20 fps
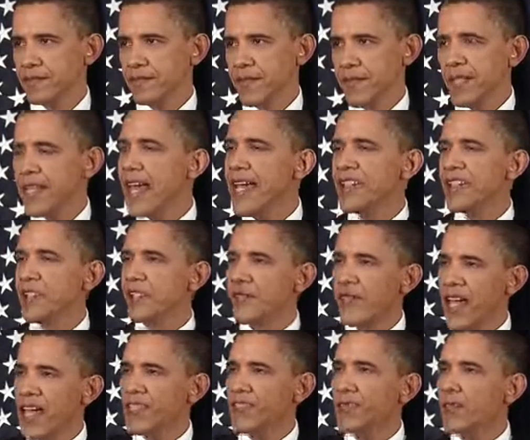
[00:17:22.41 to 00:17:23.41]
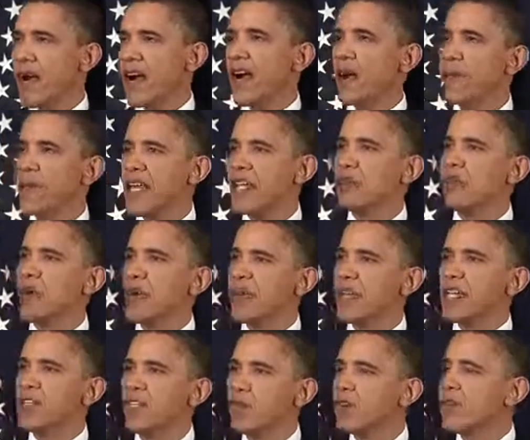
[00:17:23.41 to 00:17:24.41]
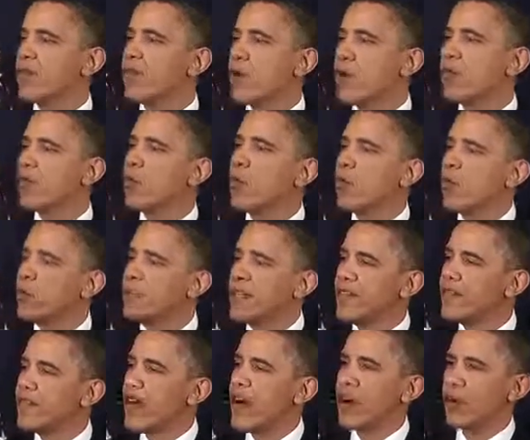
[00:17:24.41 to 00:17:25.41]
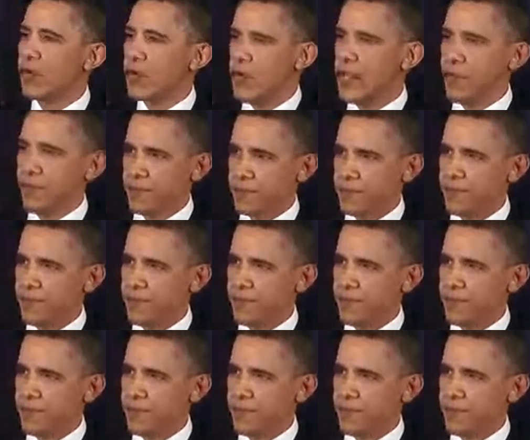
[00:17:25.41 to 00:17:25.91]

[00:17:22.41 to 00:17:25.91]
The dangers faced by our men and women in uniform would be far greater.